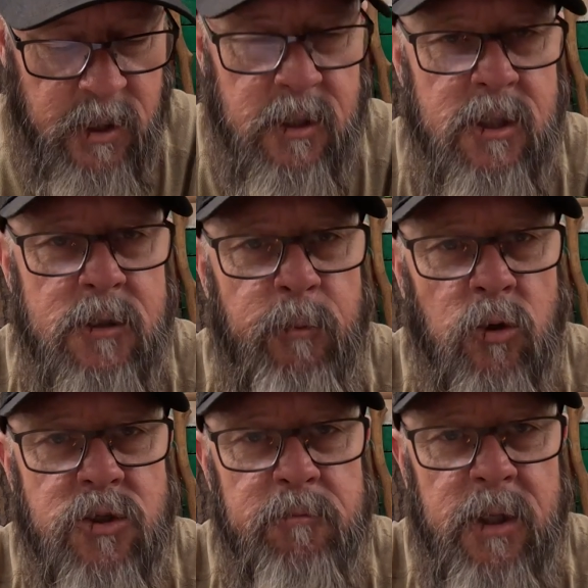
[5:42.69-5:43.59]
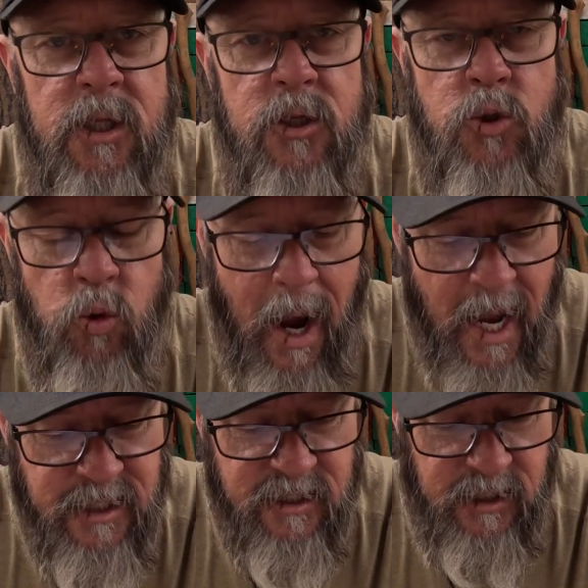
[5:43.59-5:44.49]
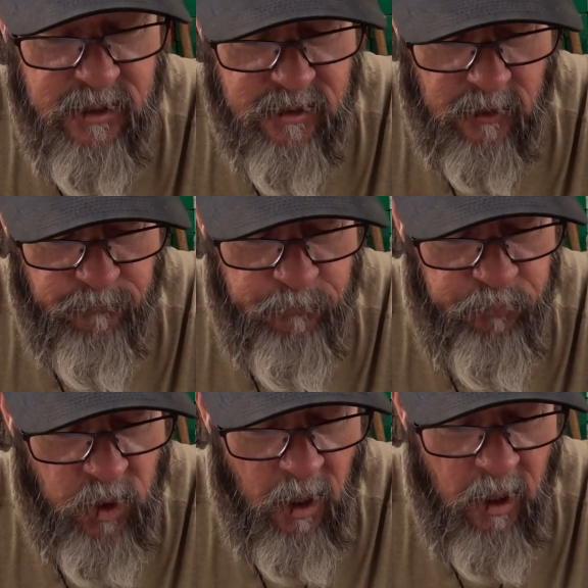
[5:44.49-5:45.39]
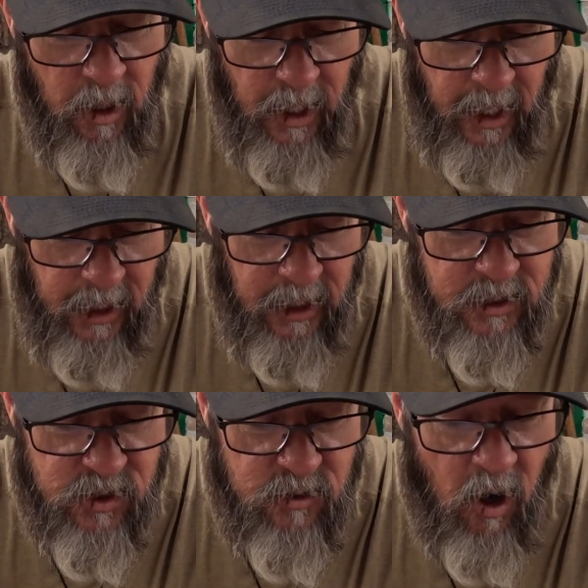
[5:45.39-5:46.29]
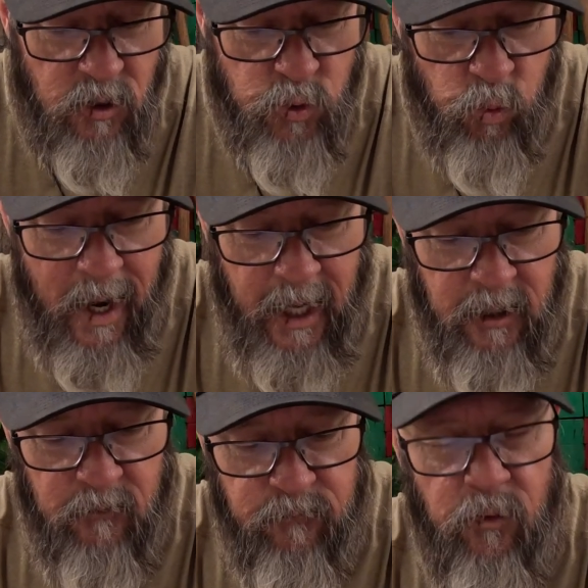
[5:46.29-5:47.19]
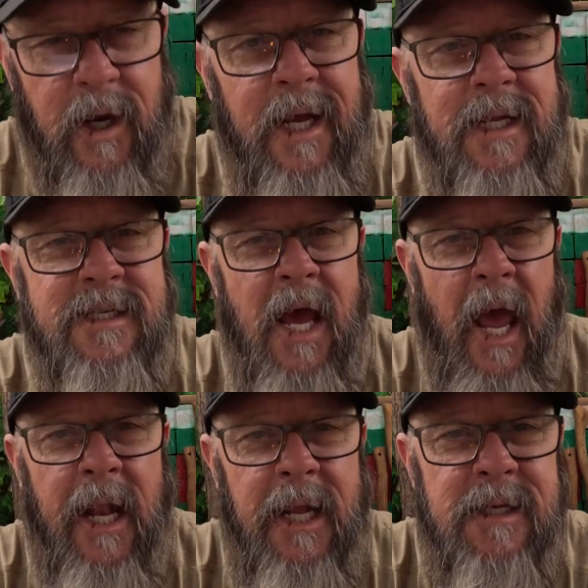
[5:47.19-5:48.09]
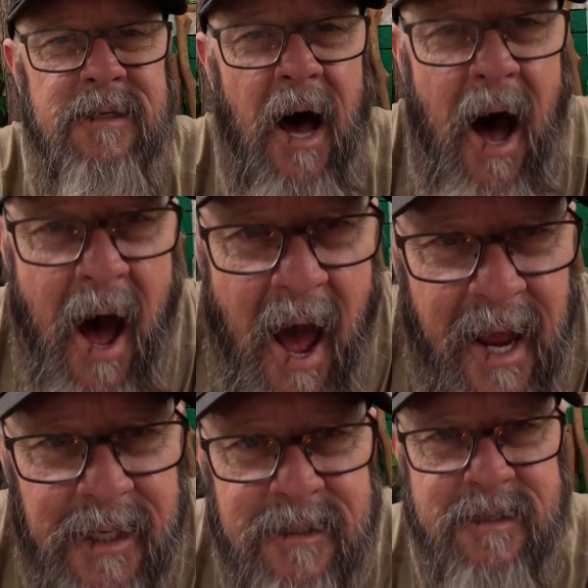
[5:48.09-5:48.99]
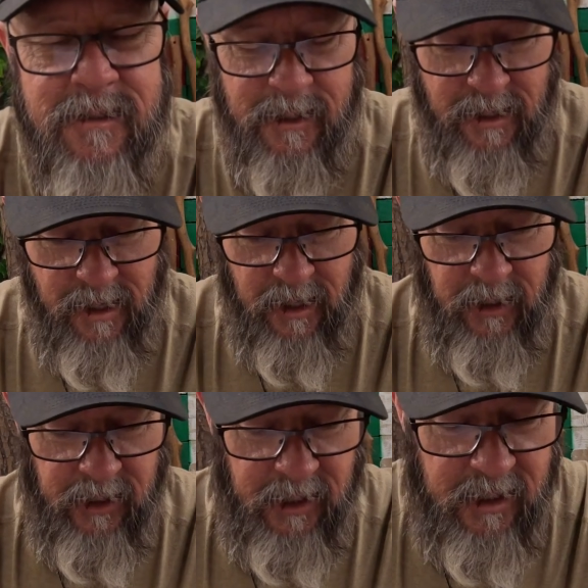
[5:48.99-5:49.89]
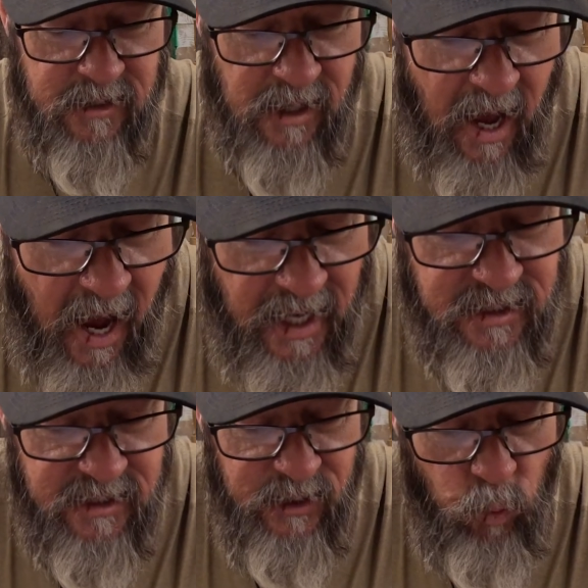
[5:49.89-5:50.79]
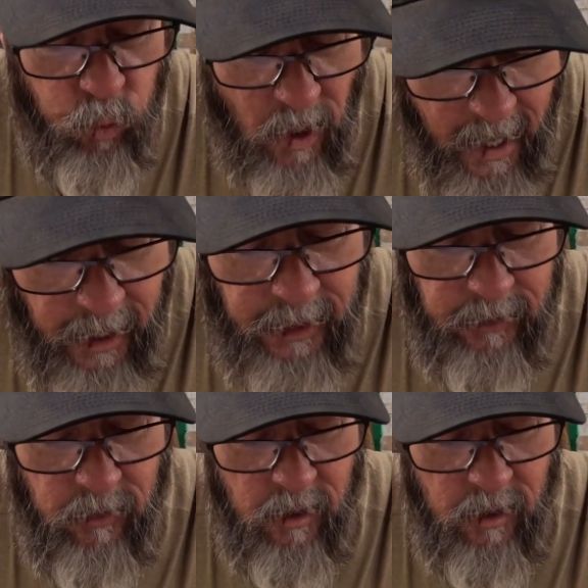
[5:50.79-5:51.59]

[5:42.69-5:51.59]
This is supposed to be the dry season. And it starts raining, friends, and it's ice. It's icy rain.